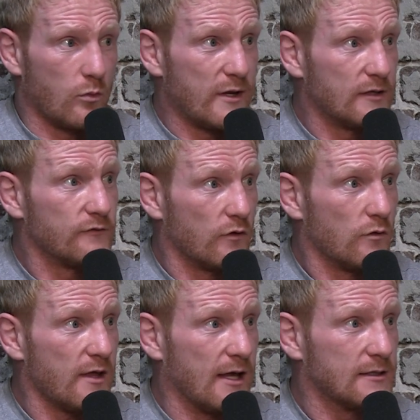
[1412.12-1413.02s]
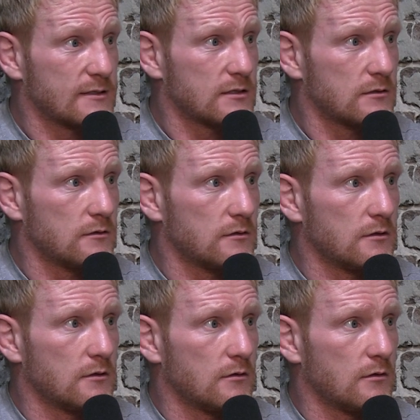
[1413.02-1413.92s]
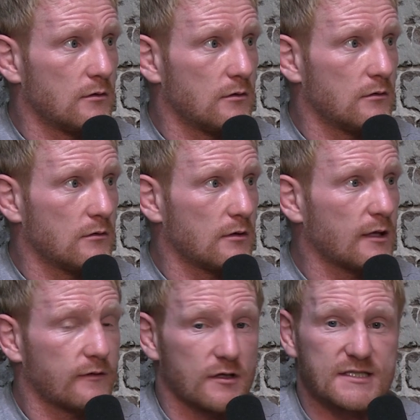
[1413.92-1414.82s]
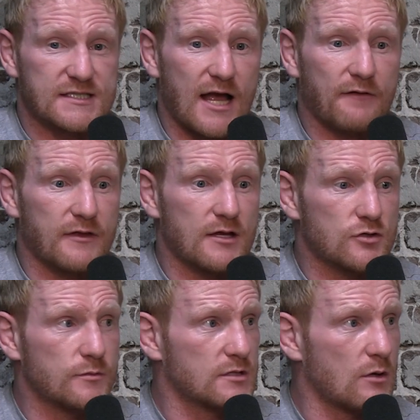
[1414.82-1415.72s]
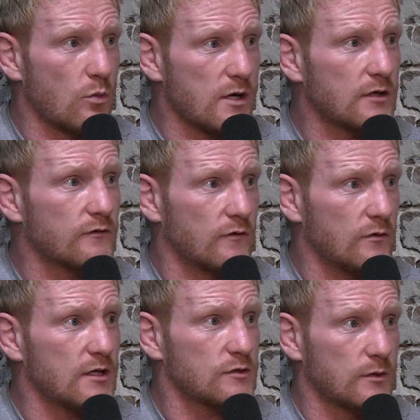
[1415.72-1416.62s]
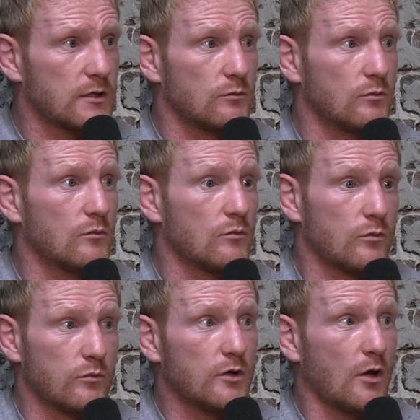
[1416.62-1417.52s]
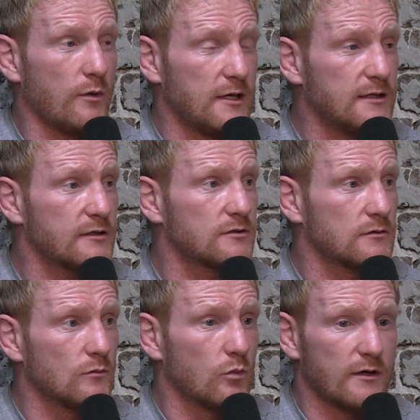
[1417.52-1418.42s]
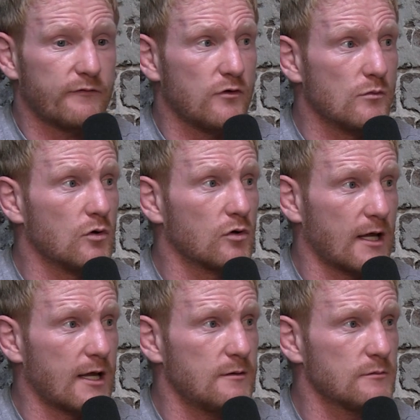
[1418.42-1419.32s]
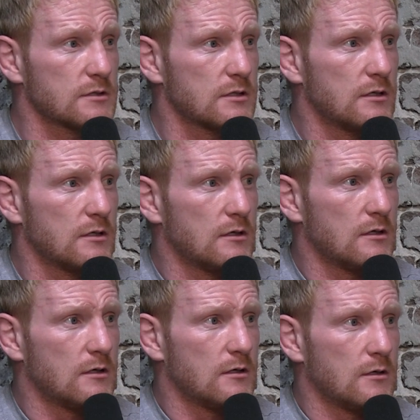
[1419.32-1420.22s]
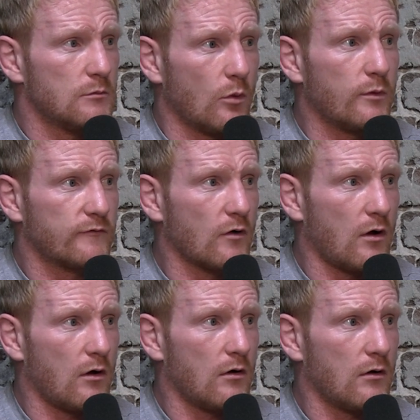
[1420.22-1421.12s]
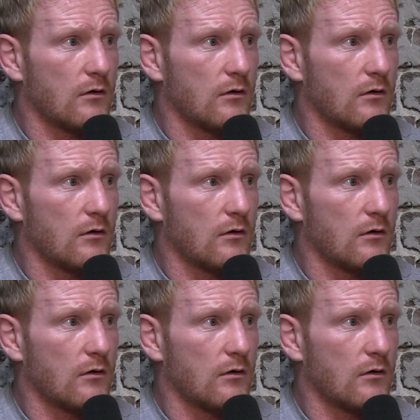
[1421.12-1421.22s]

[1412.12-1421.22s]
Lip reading: we can do this. Like, the staff there should be saying, we can do this. We can, you know, we need to win a few more games. But we've got